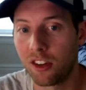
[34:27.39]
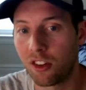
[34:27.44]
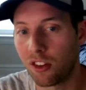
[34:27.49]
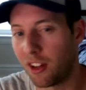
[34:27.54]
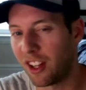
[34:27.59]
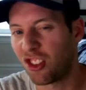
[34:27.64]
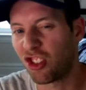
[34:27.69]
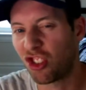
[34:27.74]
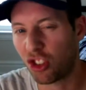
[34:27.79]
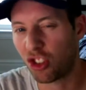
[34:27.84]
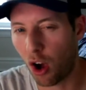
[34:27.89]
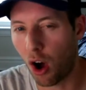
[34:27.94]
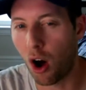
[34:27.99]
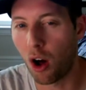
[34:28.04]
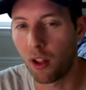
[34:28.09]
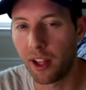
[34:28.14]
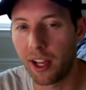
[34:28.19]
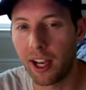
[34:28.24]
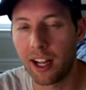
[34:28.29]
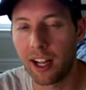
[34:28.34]
let's call
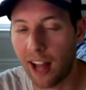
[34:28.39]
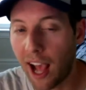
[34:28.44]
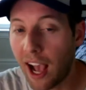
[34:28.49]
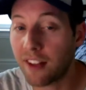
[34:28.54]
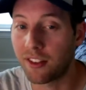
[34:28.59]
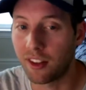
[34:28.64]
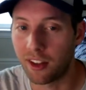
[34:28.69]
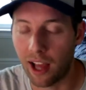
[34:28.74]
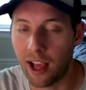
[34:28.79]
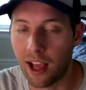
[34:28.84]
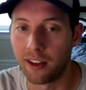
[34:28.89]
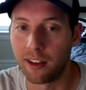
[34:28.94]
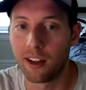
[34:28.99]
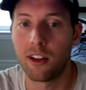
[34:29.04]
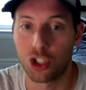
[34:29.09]
it, it hasn't ended.